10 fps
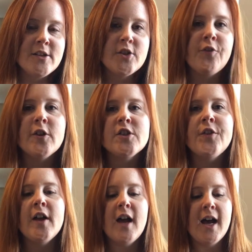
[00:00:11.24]
So first of
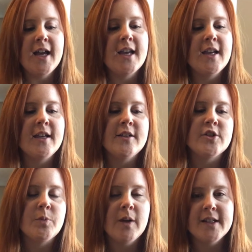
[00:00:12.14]
all, I
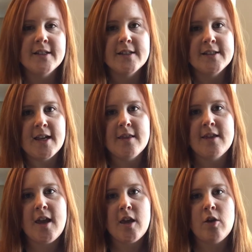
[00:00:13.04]
just wanted to say
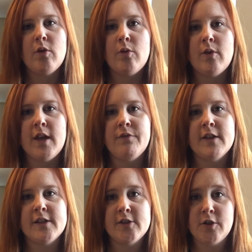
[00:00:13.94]
thank you if
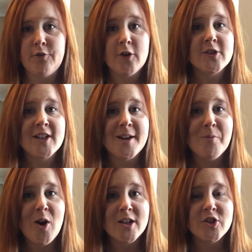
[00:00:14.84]
this is your first
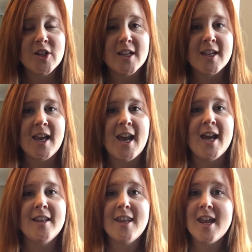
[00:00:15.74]
time watching
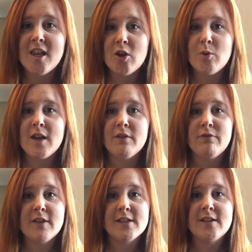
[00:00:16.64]
and thank you
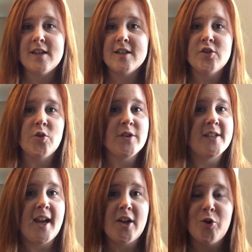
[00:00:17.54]
if this is your
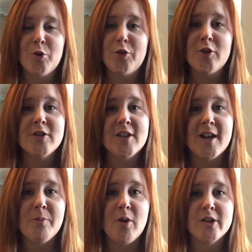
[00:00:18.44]
second or third
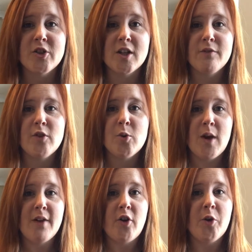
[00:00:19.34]
time watching if you
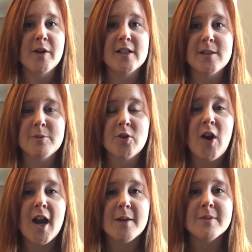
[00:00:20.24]
have already
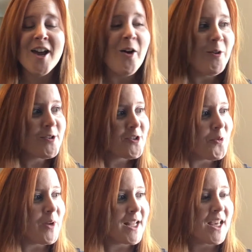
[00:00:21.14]
subscribed. I
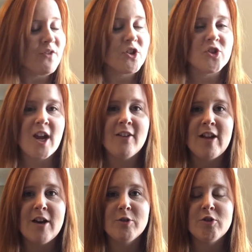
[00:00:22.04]
also want to give a shout out